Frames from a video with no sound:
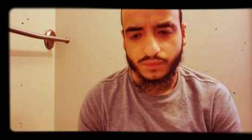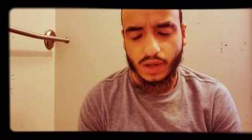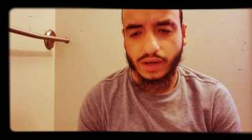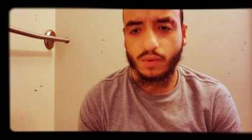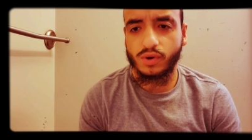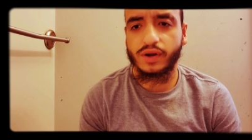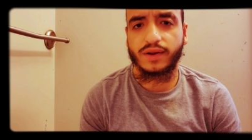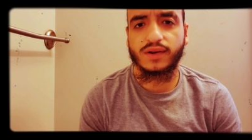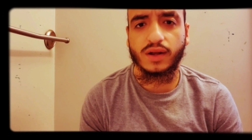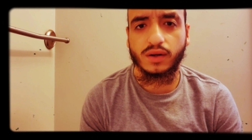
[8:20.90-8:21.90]
And they were gonna
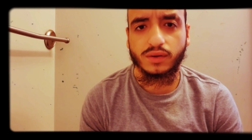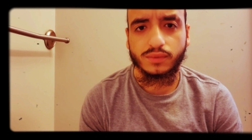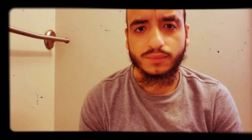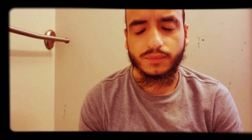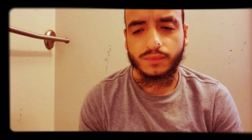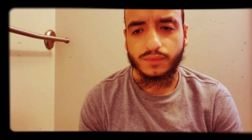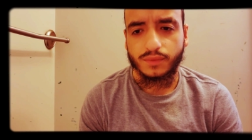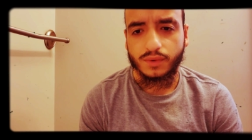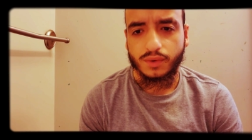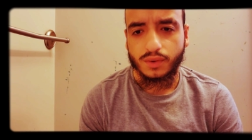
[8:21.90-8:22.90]
kill her.
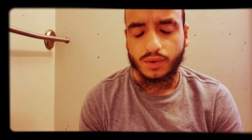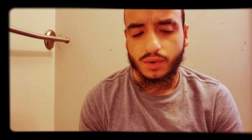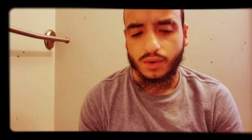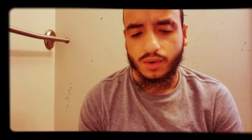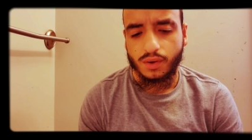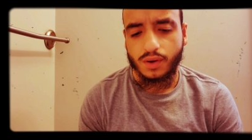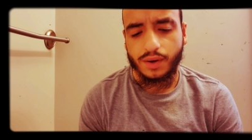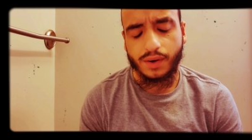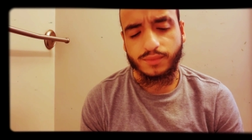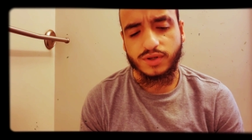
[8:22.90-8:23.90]

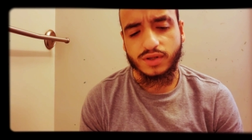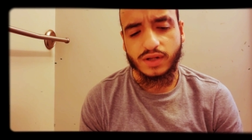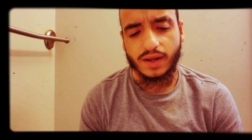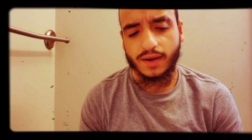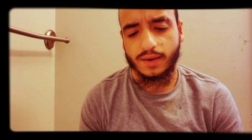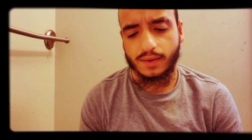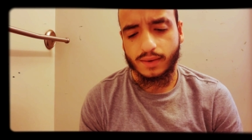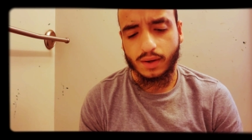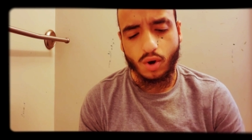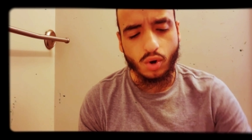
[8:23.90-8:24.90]
And I'm just like,
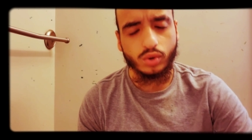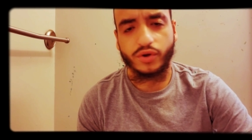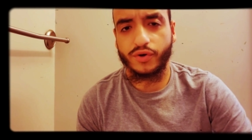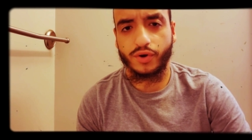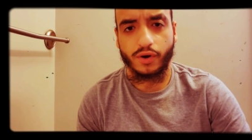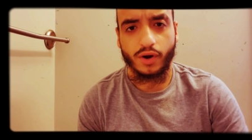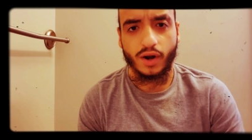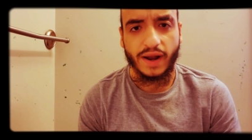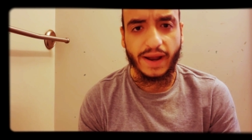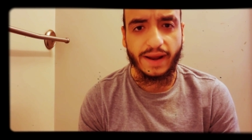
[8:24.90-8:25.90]
holding her in her
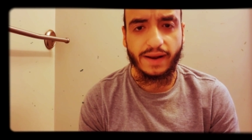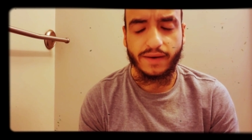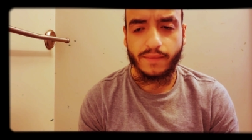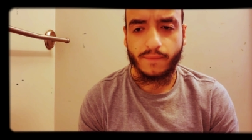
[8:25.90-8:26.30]
hand.